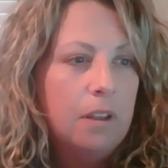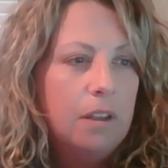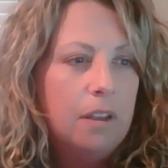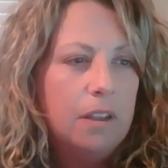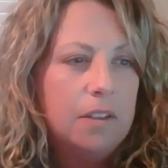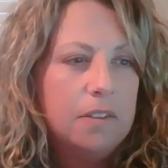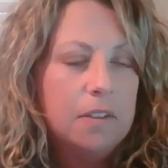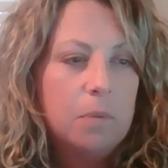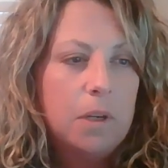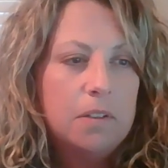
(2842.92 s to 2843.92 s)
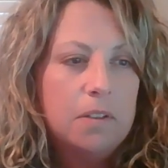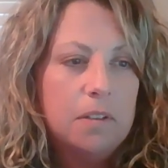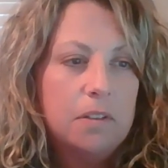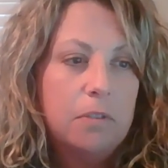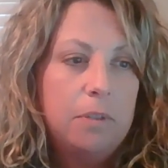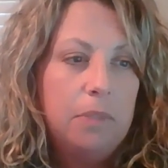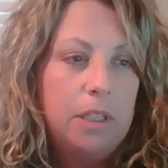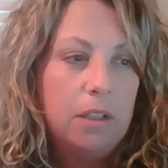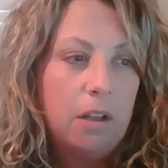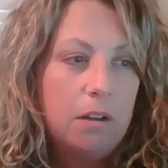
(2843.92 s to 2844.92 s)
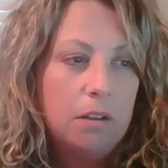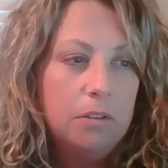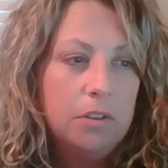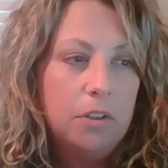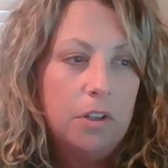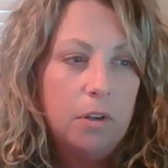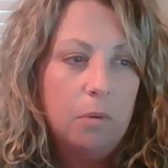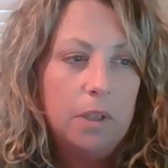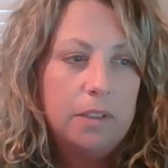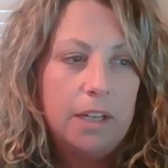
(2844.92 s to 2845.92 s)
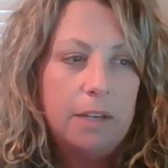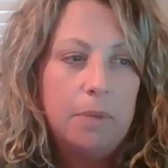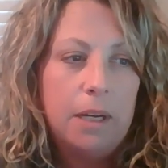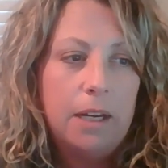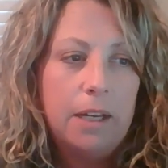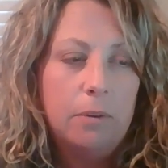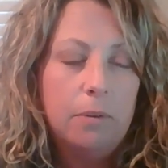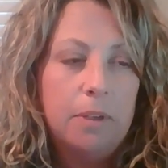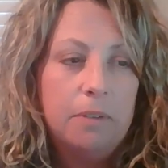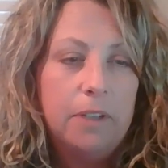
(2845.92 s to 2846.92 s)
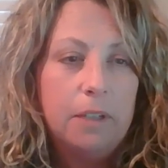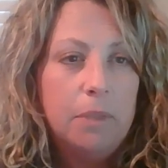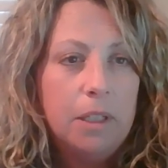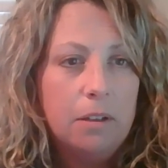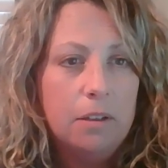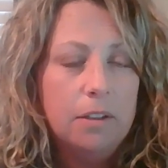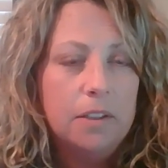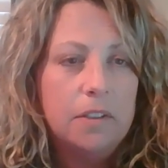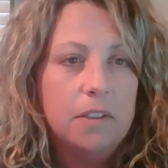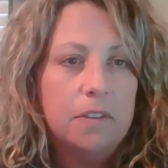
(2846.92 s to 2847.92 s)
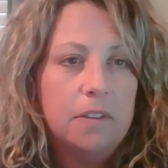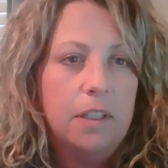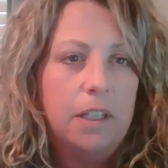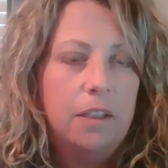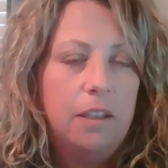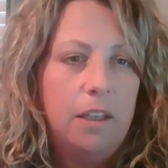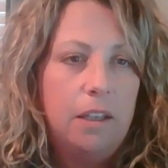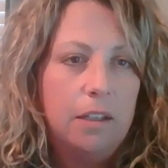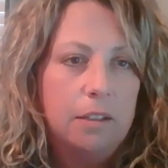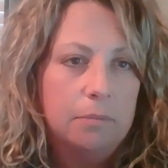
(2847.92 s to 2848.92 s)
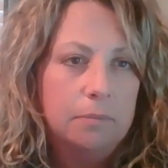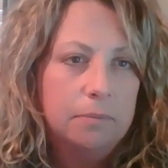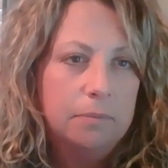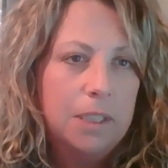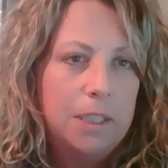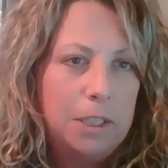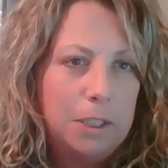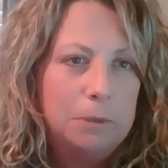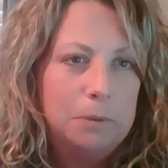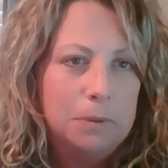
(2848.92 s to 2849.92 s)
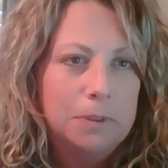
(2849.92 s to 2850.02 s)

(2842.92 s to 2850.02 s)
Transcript: Is this process extremely long to know what type I or my family are? Is this, again, the unknown?